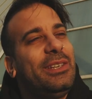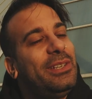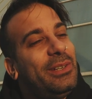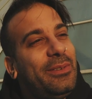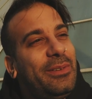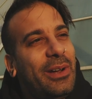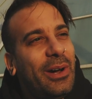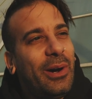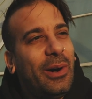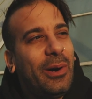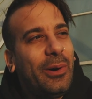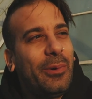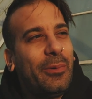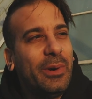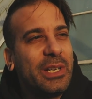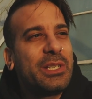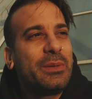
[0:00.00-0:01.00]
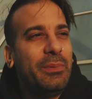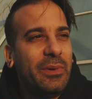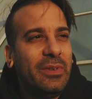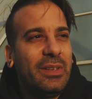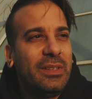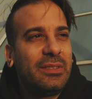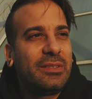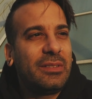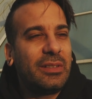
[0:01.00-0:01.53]
you know which
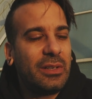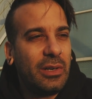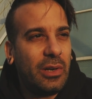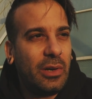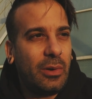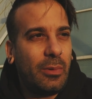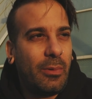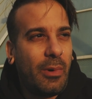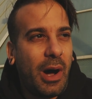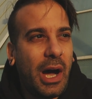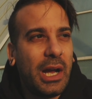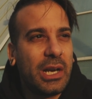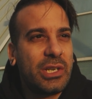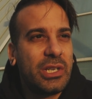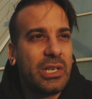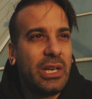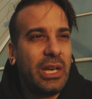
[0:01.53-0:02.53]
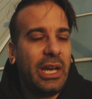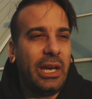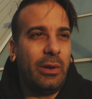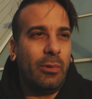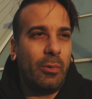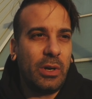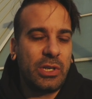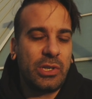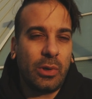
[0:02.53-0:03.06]
movies to go watch
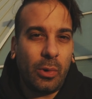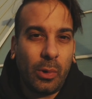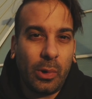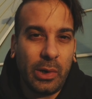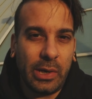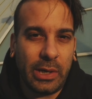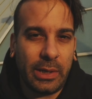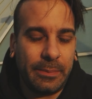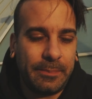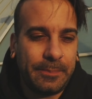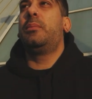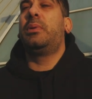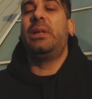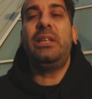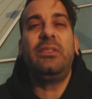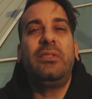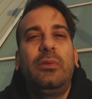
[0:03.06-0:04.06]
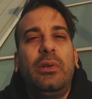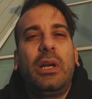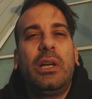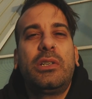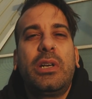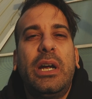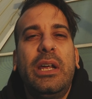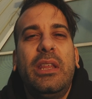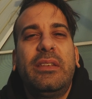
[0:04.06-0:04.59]
and which order. Please do not
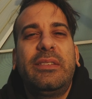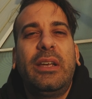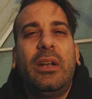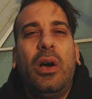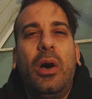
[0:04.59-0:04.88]
try this at